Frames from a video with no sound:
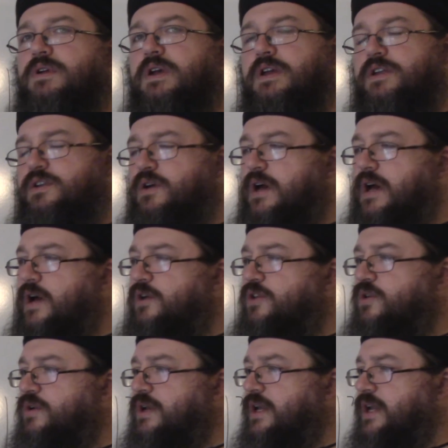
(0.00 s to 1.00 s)
You know, how
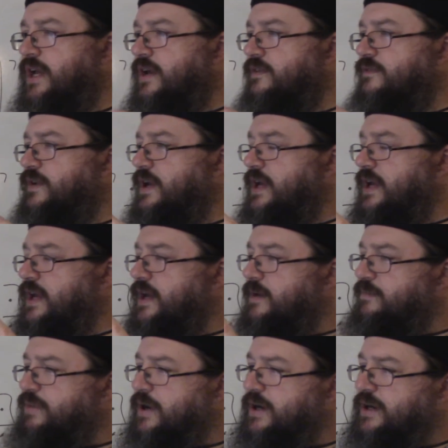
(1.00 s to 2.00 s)
you can have a
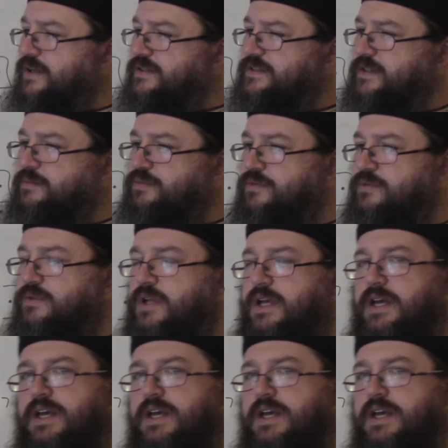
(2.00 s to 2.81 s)
participle